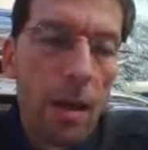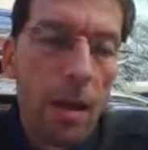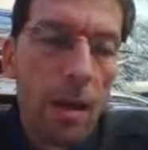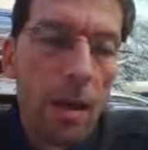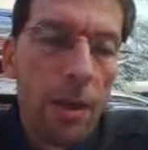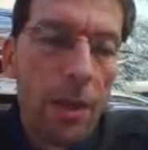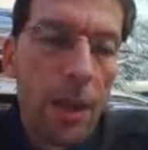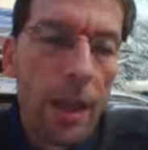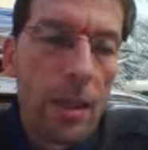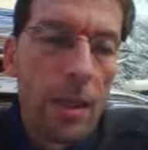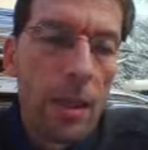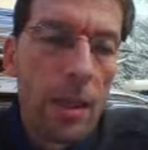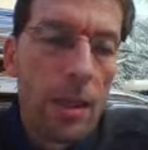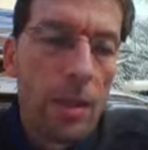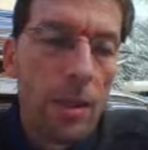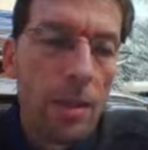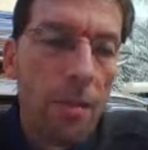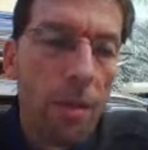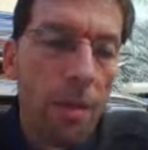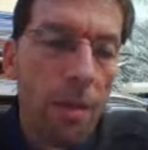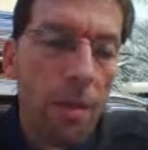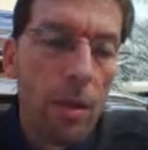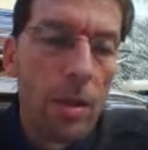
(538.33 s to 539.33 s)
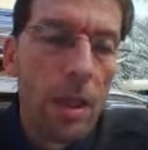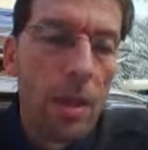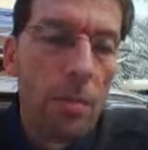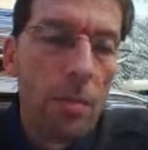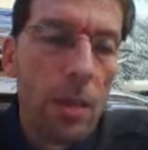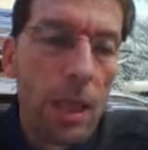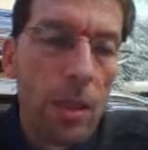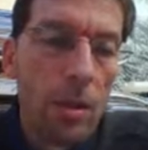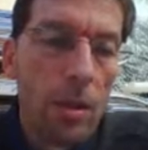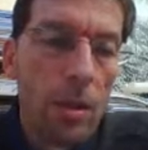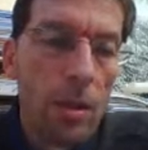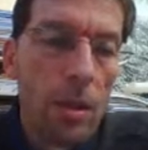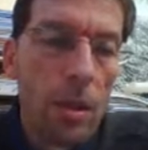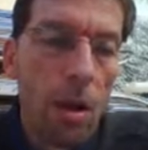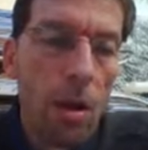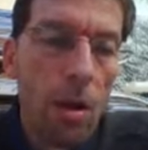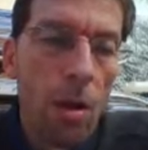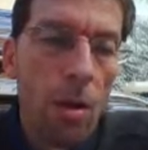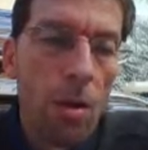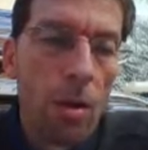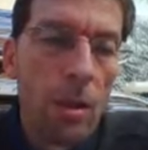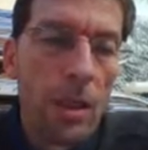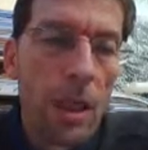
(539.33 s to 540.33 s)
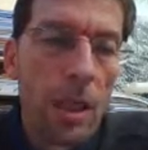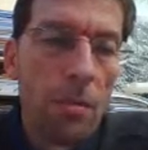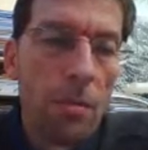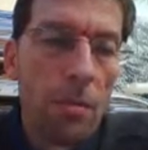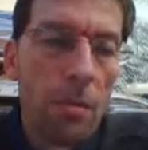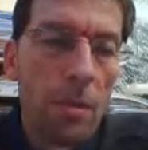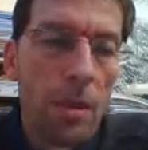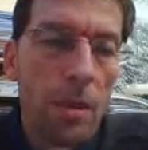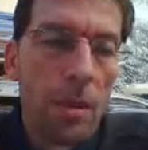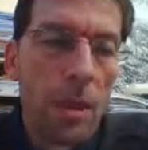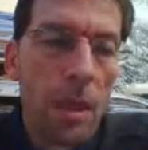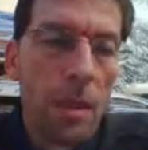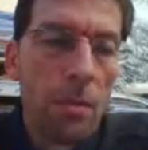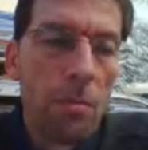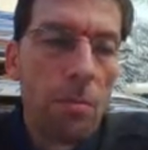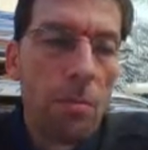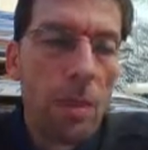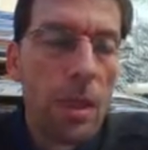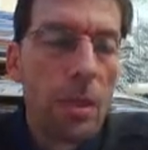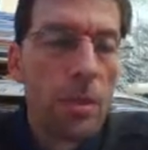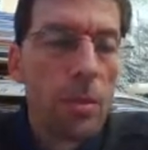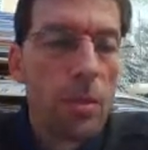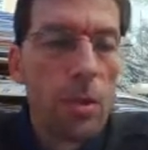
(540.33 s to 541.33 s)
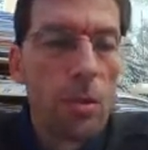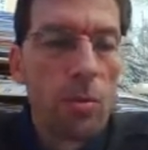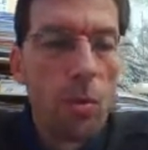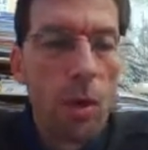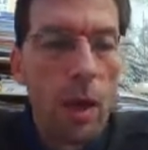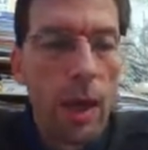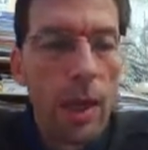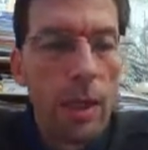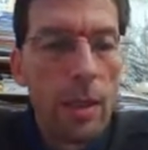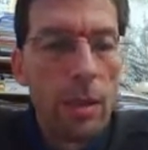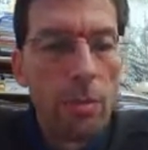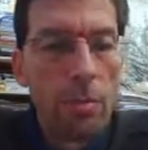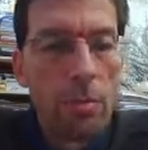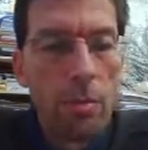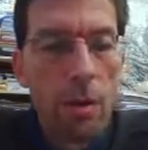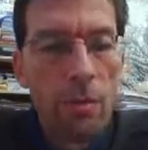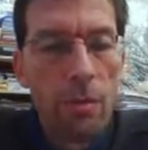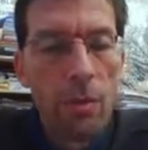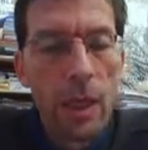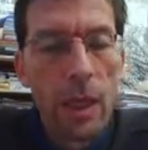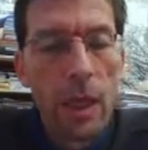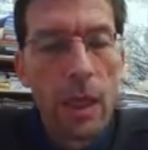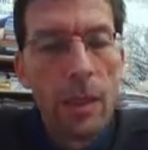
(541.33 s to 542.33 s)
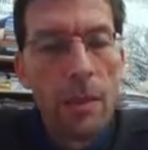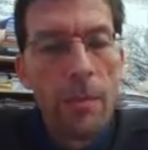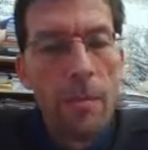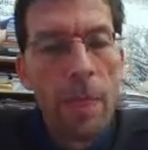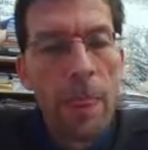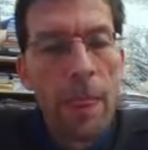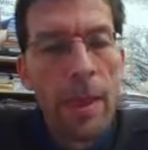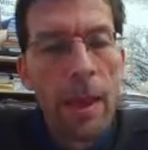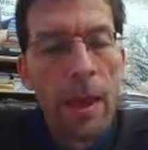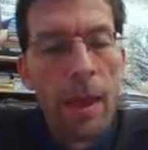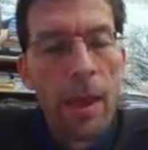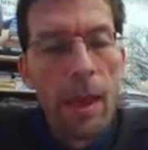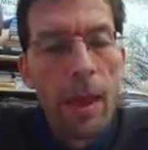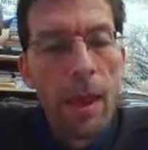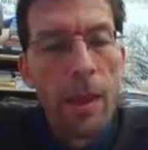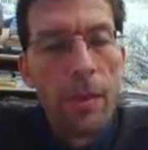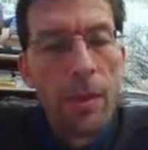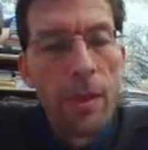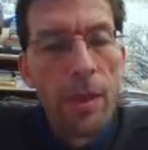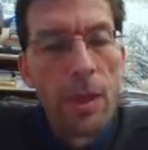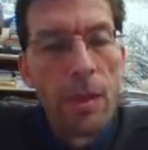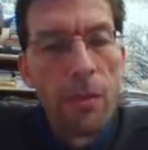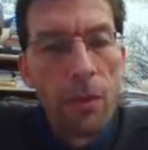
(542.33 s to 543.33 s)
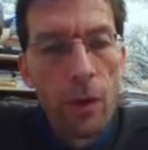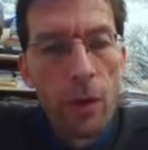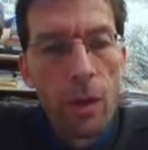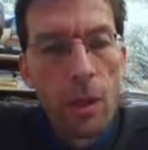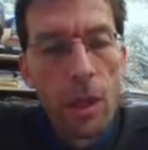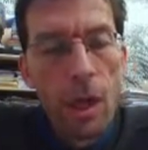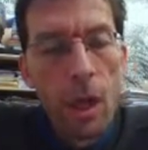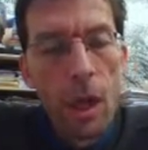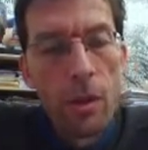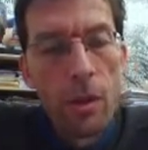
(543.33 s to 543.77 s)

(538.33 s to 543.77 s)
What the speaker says: that is 30 meters long, 10 meters wide, roughly, and the different